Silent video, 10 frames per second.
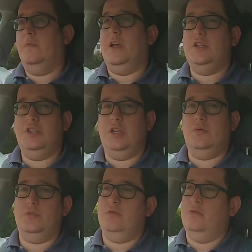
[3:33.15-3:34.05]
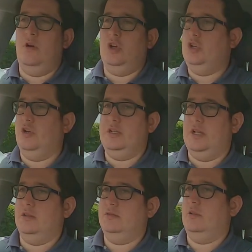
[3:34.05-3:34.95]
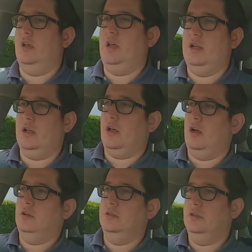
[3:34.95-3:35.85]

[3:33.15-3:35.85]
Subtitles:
Face shields, not a good idea in a car.